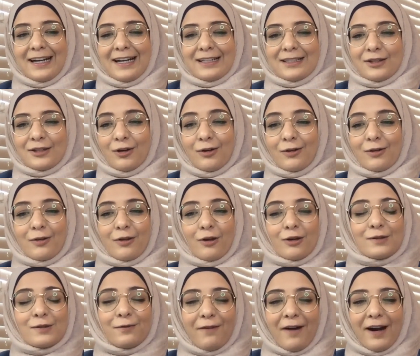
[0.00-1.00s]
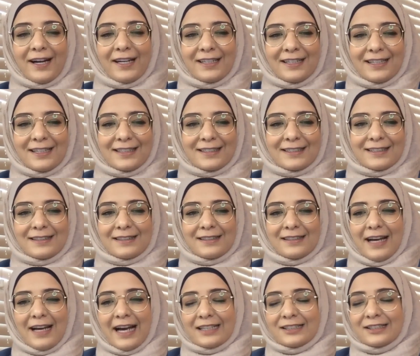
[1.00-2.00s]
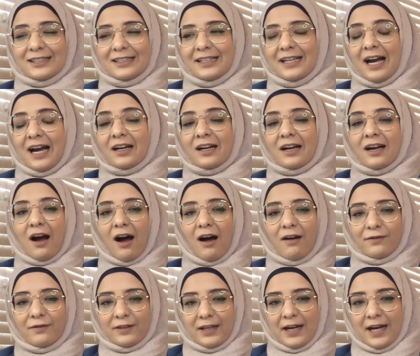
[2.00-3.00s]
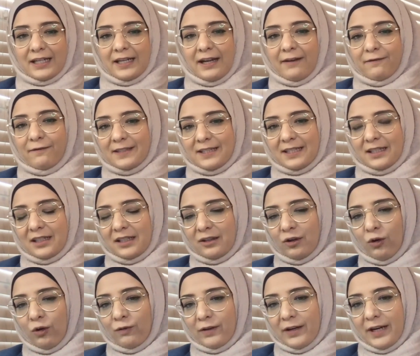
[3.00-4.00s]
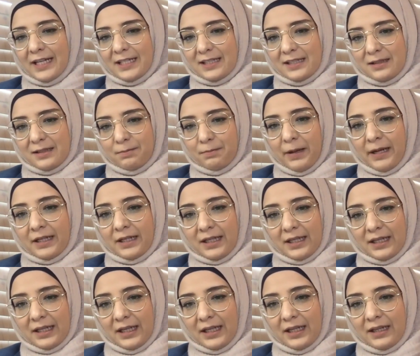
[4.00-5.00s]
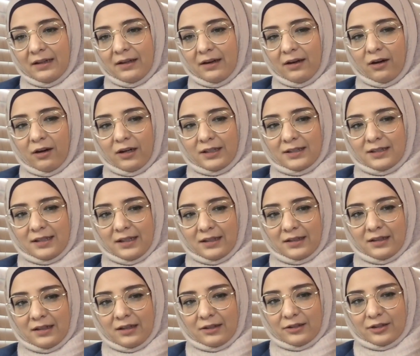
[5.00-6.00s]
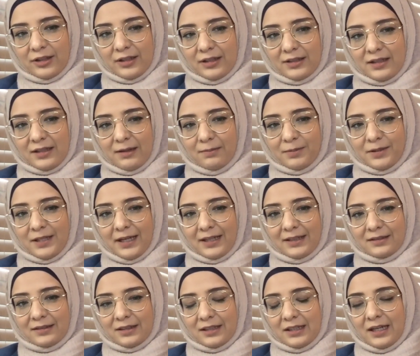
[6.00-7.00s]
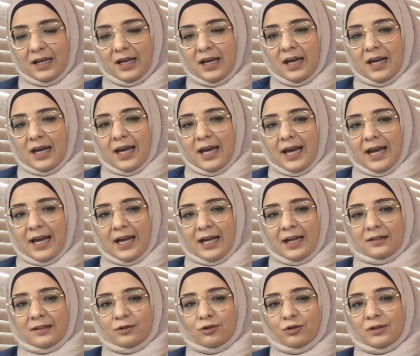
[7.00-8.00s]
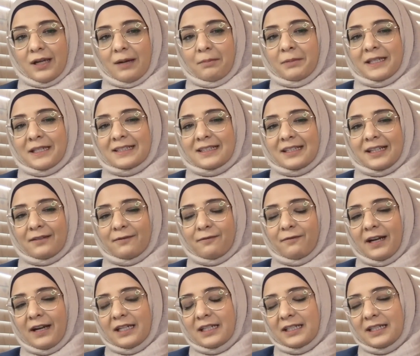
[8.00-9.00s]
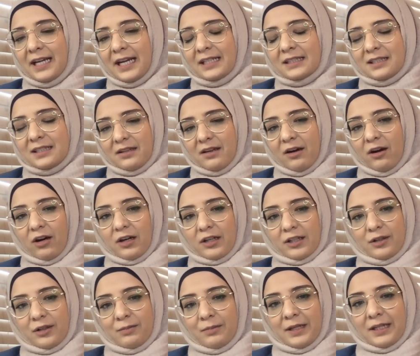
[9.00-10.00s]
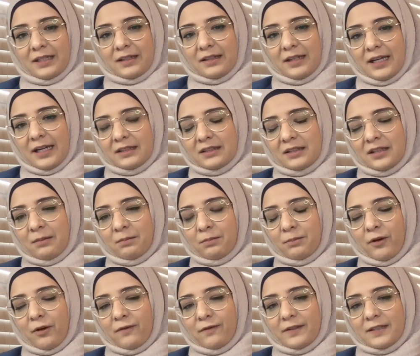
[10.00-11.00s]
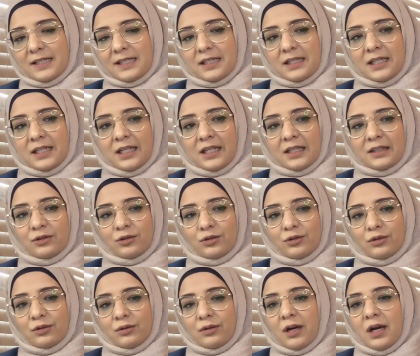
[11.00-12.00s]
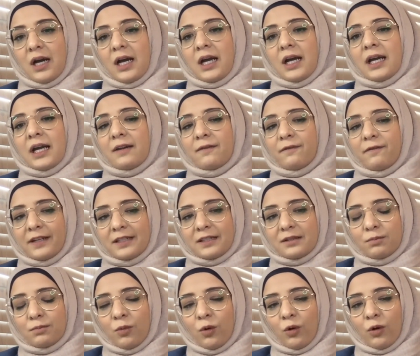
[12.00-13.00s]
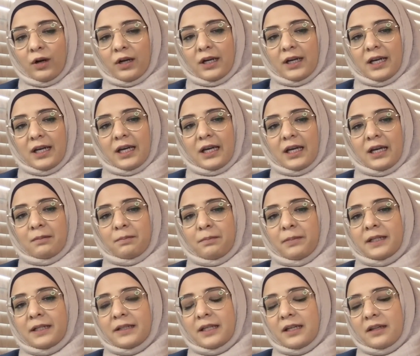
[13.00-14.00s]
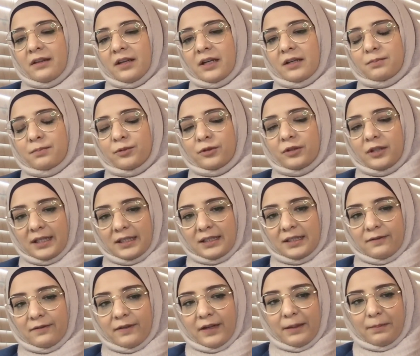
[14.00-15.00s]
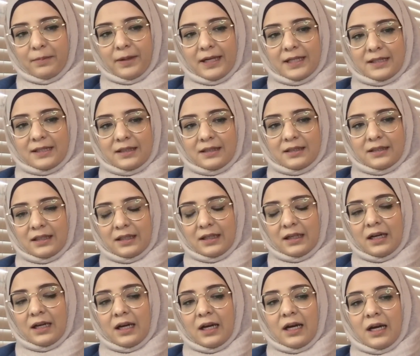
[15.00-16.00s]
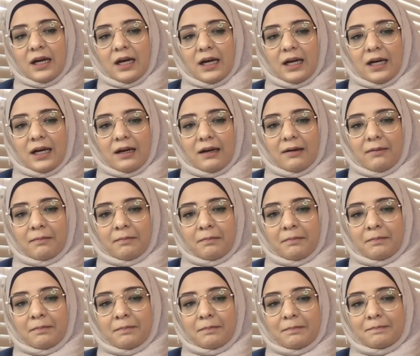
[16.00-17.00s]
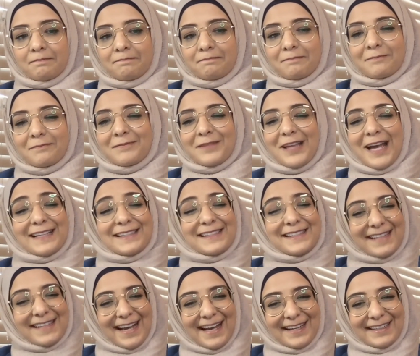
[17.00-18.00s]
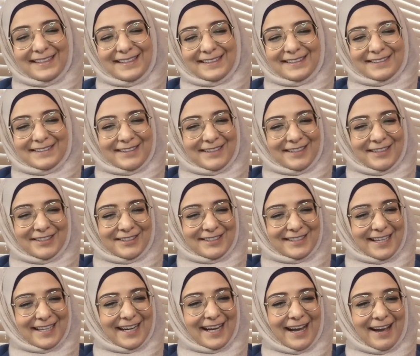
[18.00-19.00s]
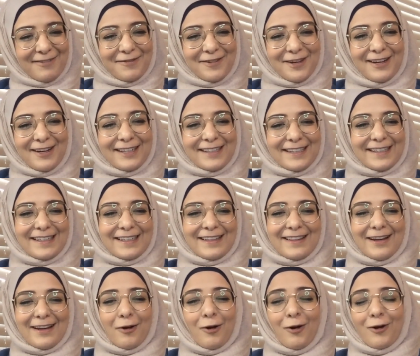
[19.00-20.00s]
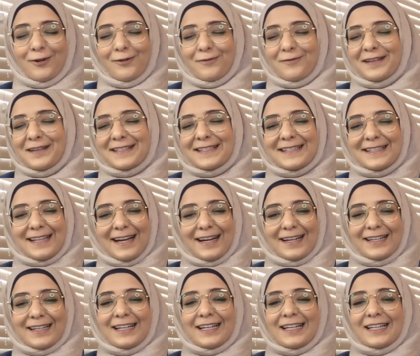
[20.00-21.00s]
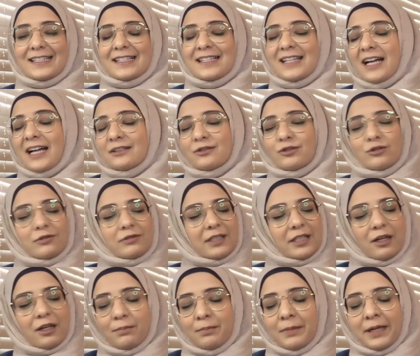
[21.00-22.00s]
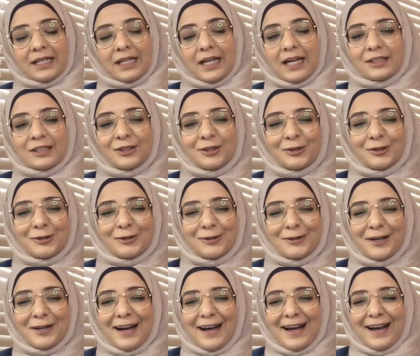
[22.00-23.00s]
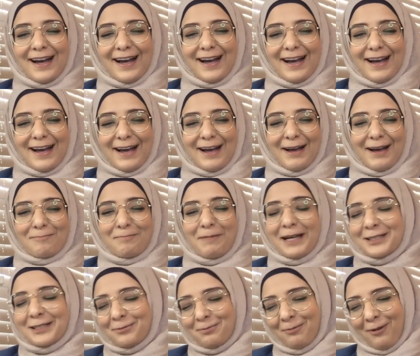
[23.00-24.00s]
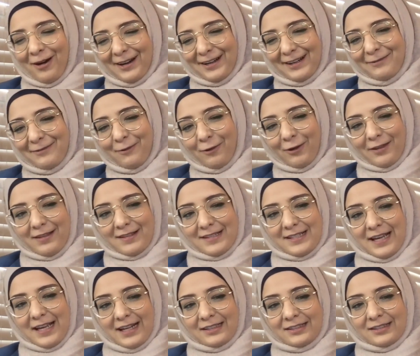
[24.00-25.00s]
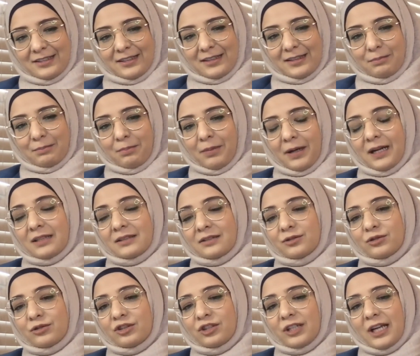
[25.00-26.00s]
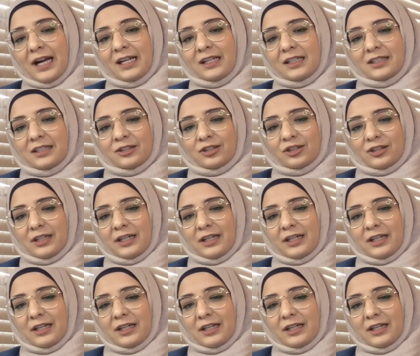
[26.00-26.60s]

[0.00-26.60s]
So those findings actually uncover a deficit in overhead spending in the arts and cultural subsector, and to some extent validates the argument that nonprofits need to invest more in building their productive capacity. Um, that said, here's the caveat: the goal of this study is not to recommend a new benchmark for the sector, but to challenge